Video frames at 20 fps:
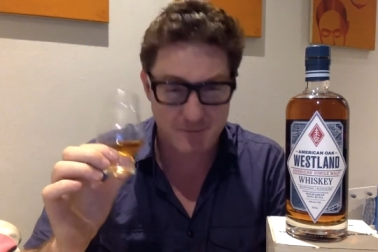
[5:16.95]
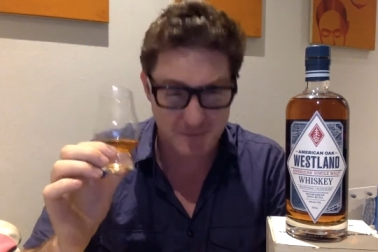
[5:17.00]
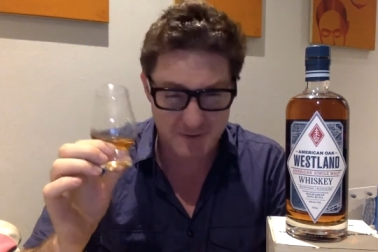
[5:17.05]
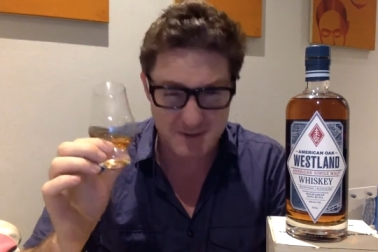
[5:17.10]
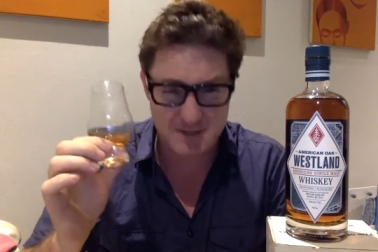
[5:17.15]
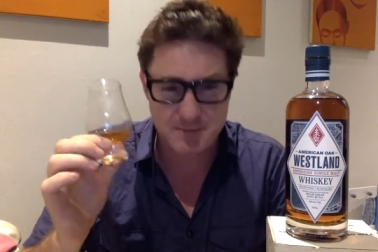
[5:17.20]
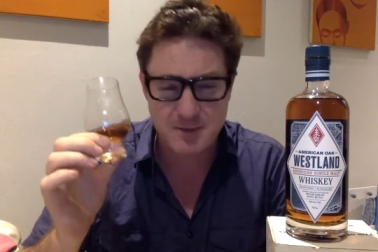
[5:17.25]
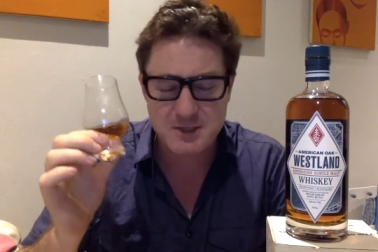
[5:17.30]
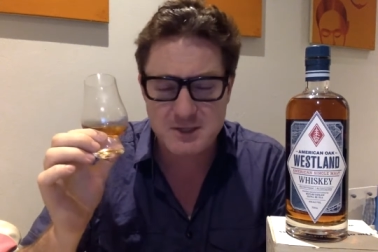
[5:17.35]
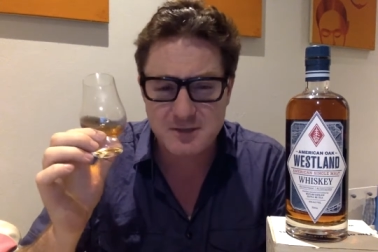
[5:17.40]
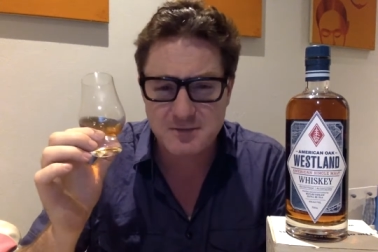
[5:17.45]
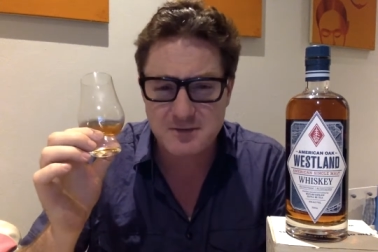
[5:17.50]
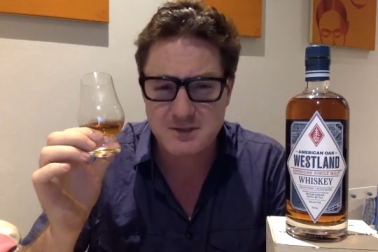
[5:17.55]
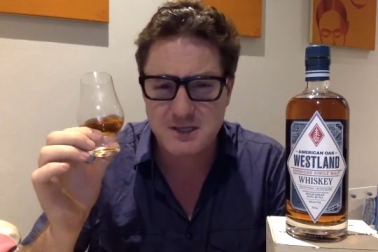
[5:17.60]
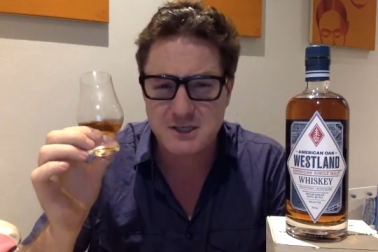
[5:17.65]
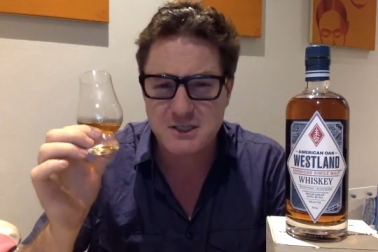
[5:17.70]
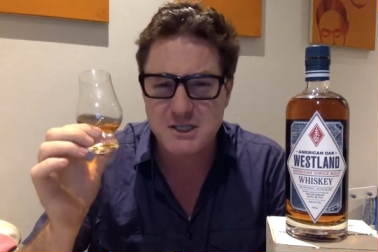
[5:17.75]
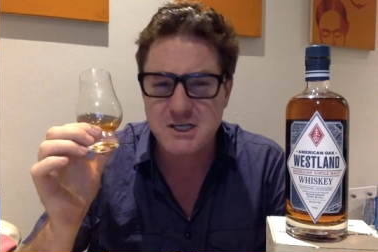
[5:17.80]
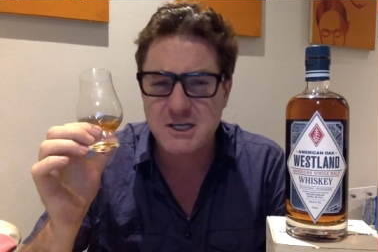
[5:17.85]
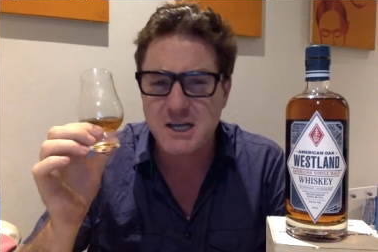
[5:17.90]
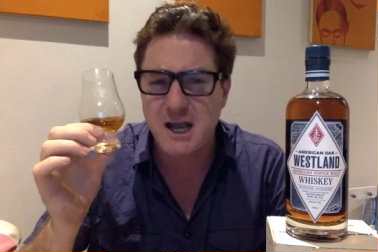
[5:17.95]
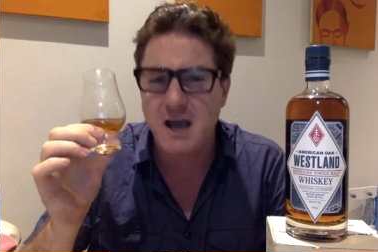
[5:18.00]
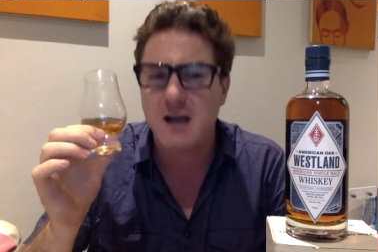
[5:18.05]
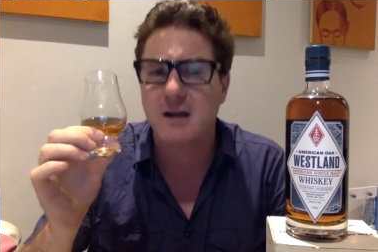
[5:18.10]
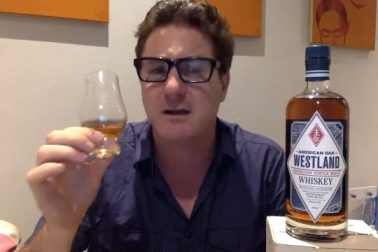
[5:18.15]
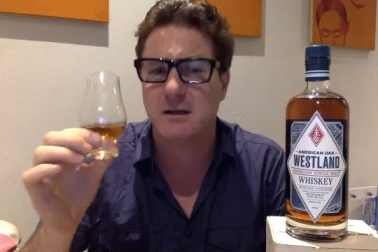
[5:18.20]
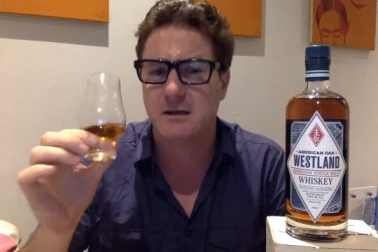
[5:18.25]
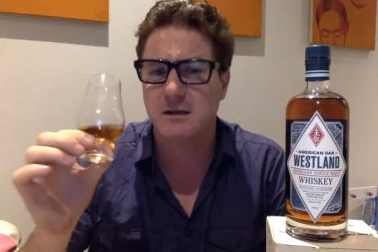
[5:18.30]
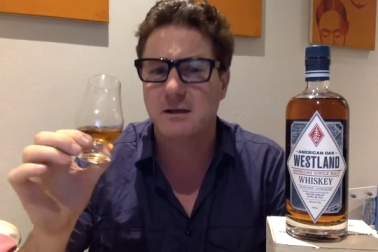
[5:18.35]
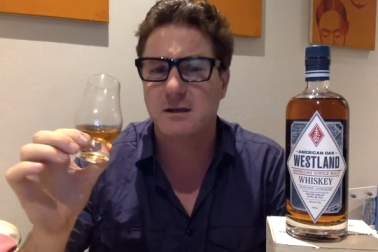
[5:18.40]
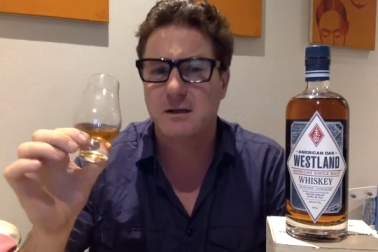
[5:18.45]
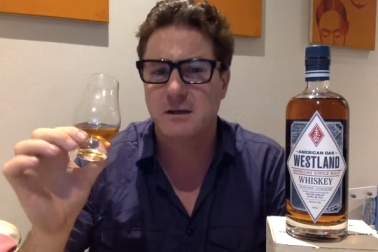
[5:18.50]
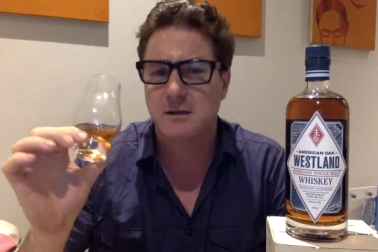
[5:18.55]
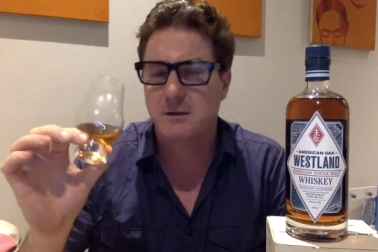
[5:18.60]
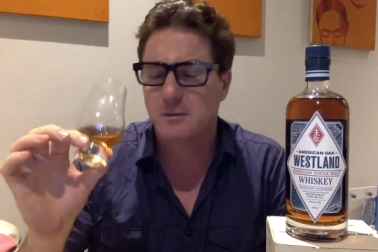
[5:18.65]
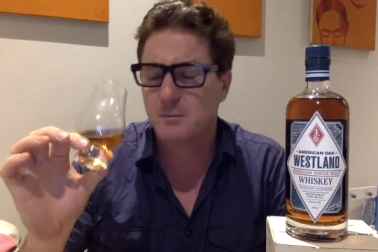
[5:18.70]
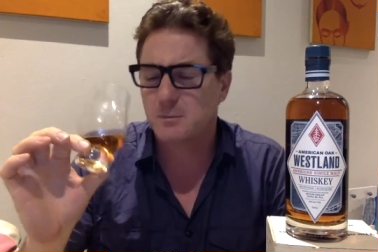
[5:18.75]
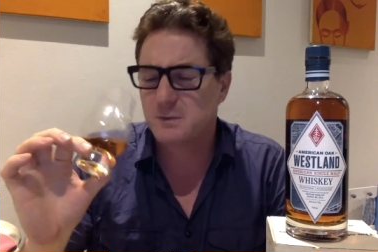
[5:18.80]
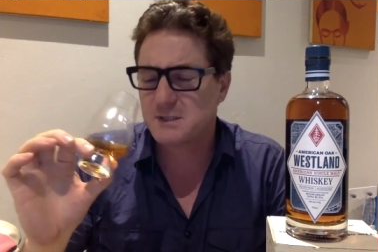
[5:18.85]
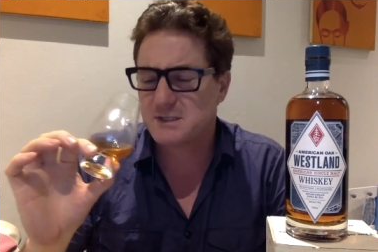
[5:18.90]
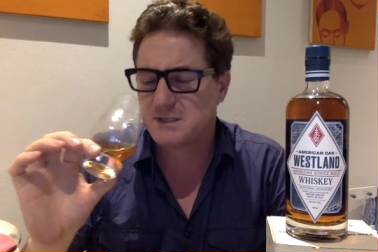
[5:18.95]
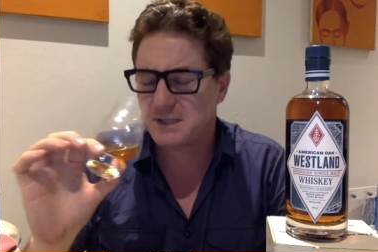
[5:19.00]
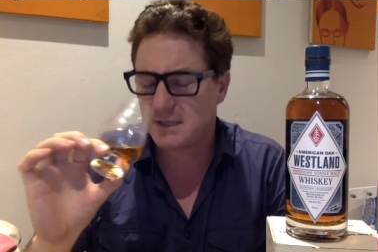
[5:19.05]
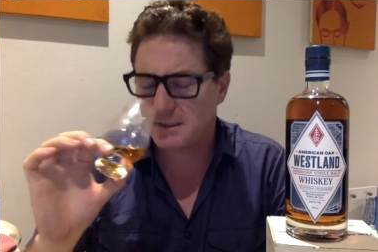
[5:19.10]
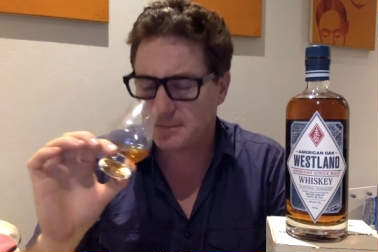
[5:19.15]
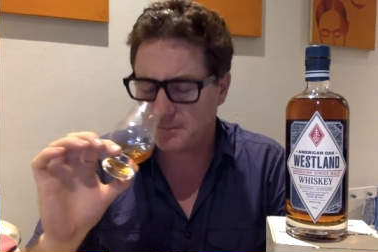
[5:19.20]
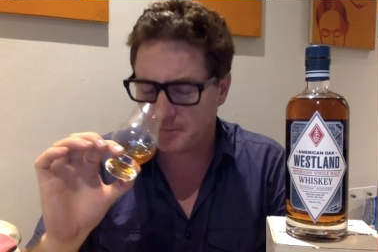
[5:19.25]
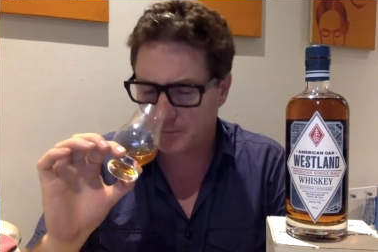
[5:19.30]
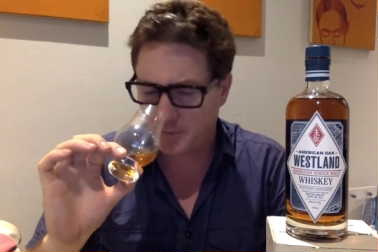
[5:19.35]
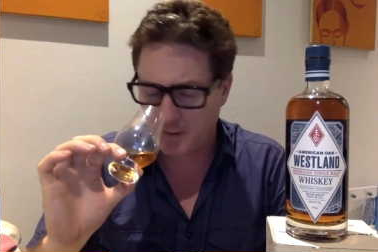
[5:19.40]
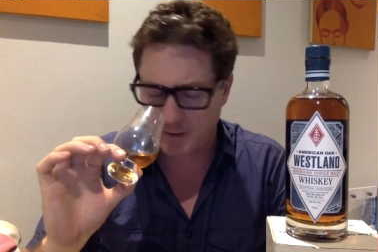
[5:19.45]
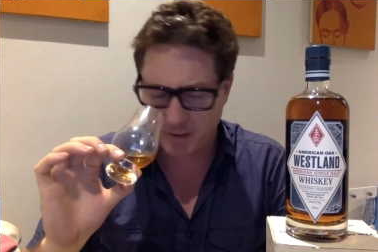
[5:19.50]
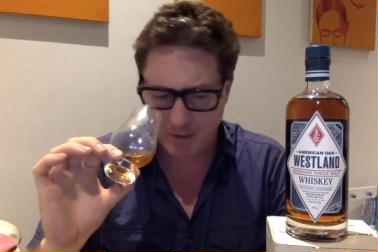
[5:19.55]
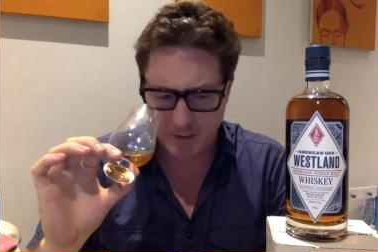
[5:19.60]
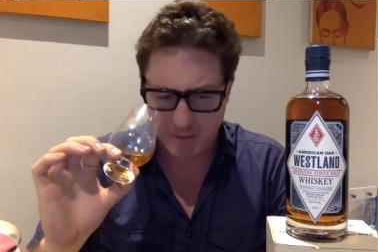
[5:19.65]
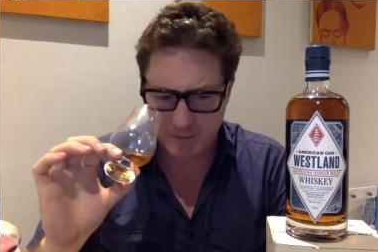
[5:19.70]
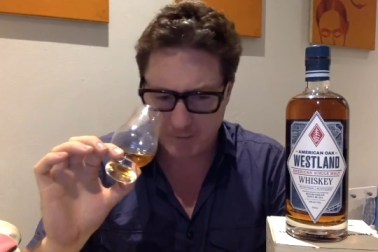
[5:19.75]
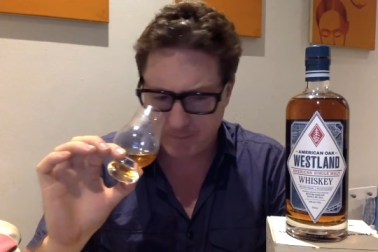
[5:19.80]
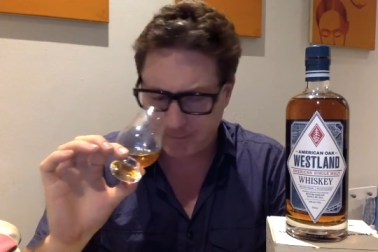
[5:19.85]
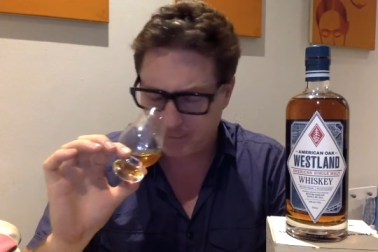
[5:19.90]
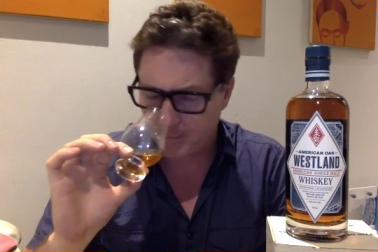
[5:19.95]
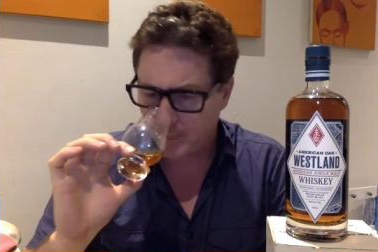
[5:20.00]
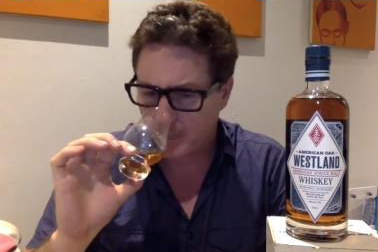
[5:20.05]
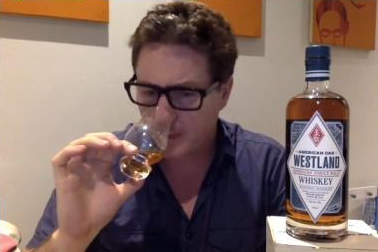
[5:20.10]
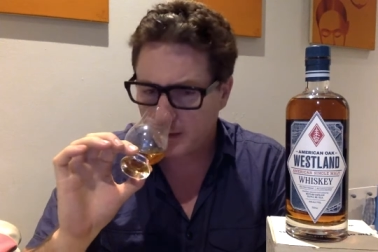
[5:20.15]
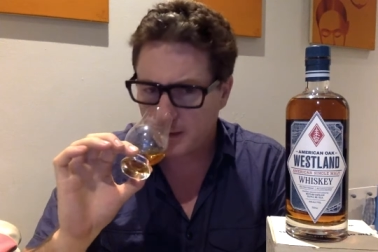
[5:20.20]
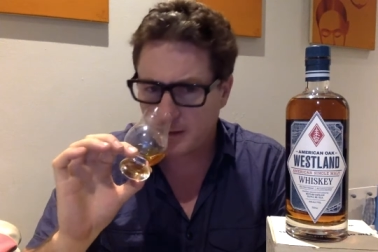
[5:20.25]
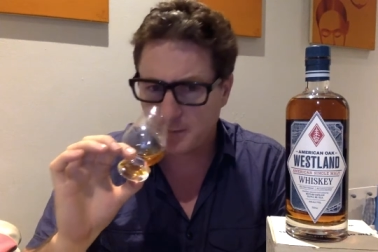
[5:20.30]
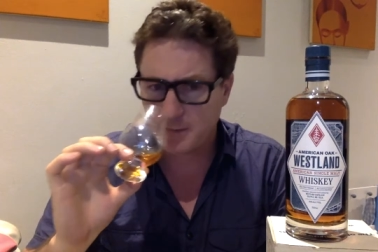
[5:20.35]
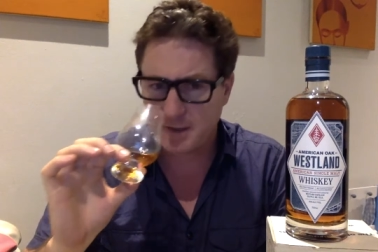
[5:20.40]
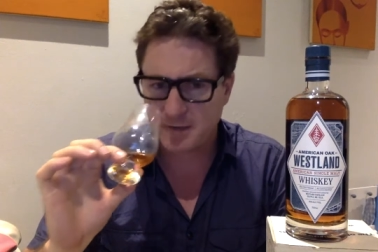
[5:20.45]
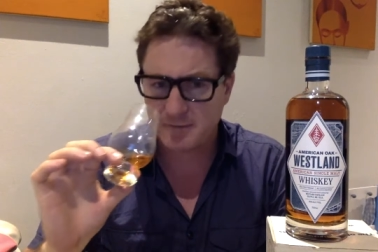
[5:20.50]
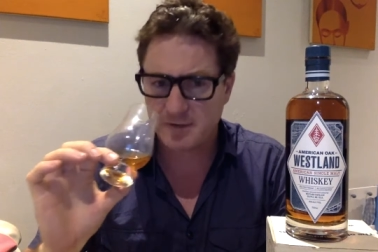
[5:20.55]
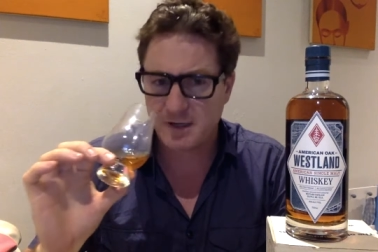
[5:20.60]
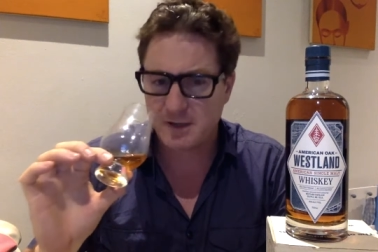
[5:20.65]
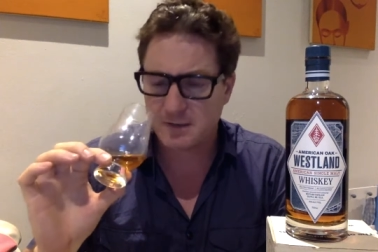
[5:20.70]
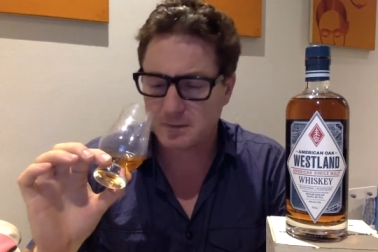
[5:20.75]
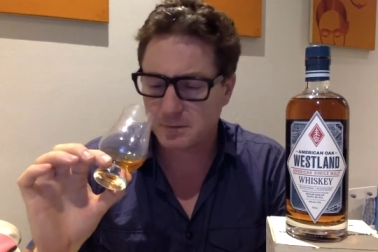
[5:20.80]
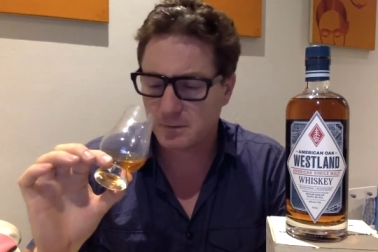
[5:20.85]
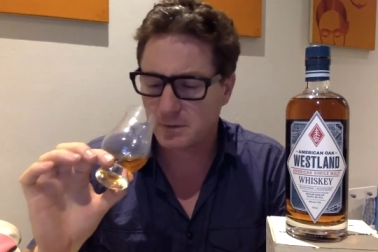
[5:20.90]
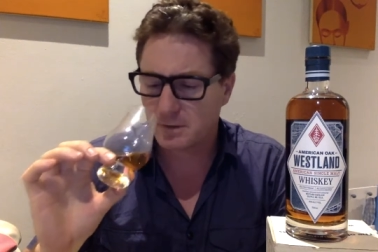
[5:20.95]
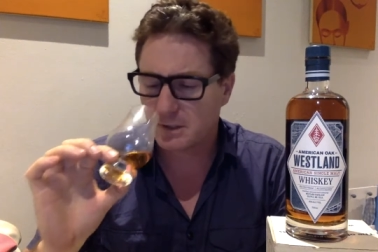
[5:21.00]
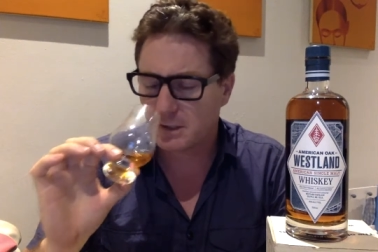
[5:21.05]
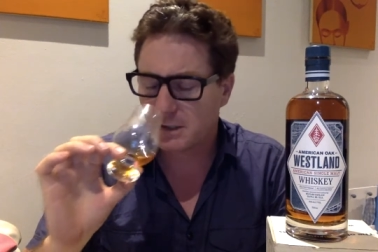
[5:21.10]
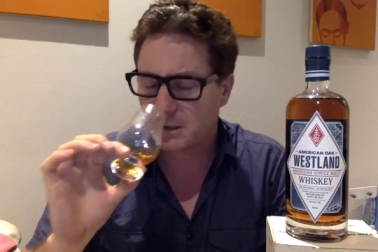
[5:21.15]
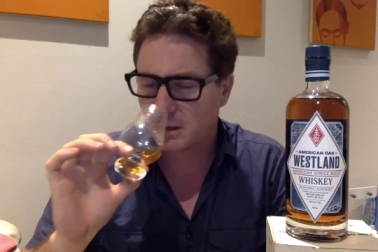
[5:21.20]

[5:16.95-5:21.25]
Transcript: especially for such a young whiskey. Let me have another look at